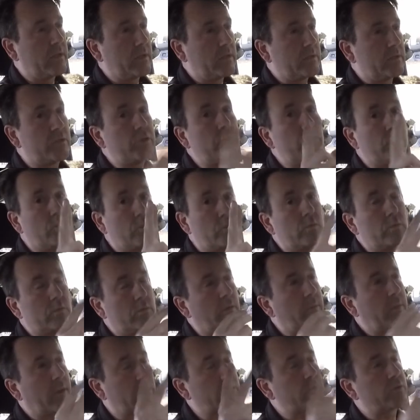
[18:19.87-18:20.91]
2. The
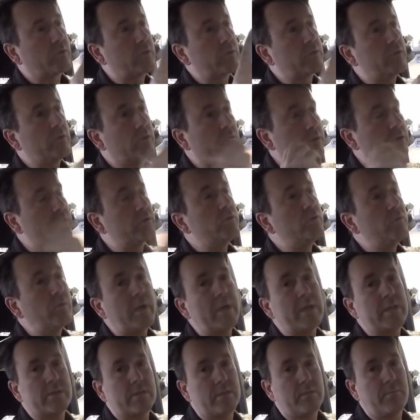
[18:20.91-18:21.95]
Mega Squirt 2, there's two
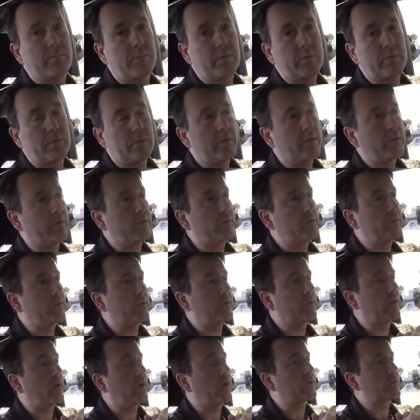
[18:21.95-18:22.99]
ways of putting the
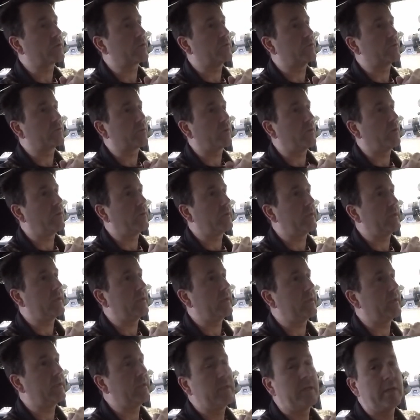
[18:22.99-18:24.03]
launch control in,
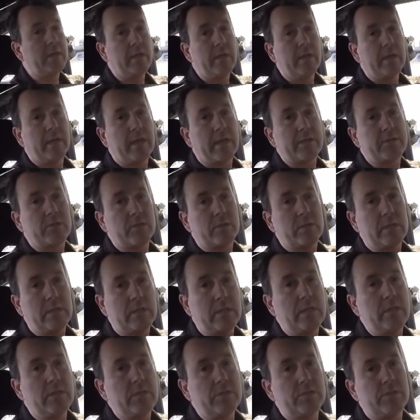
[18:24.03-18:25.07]
and I took the
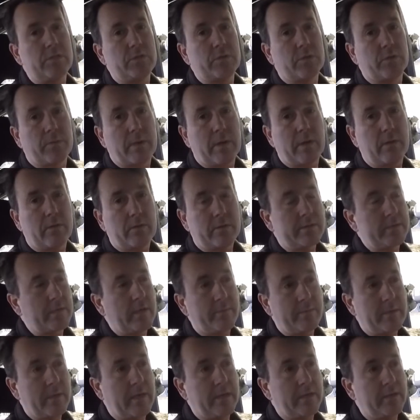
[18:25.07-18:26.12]
easier route because I'm
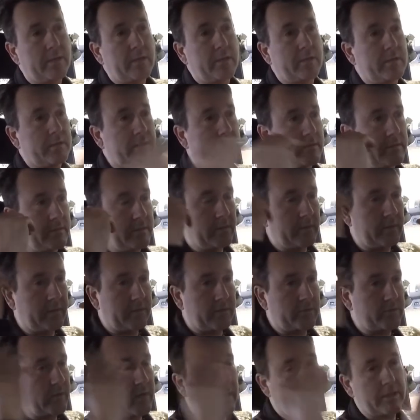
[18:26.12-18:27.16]
not a
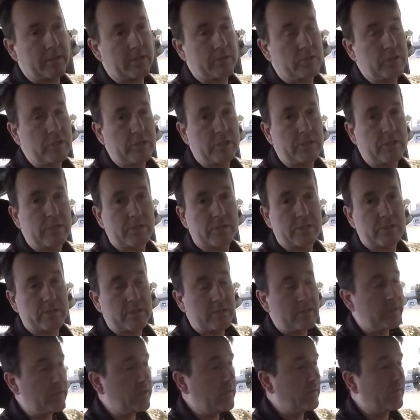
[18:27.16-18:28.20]
electronic genius,
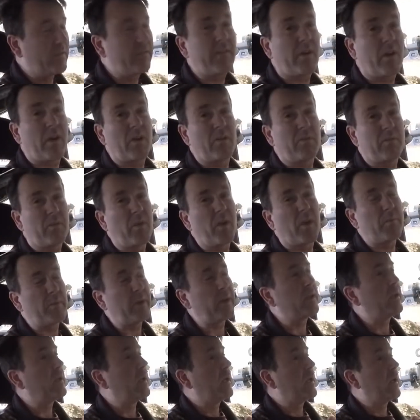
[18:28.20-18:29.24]
far from it.
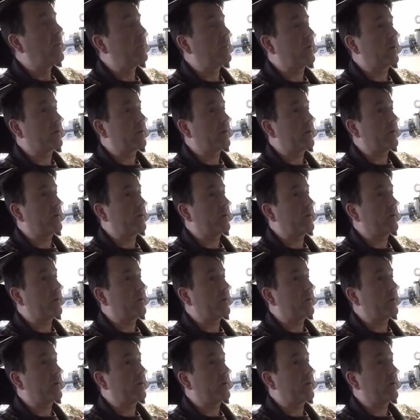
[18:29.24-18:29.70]
But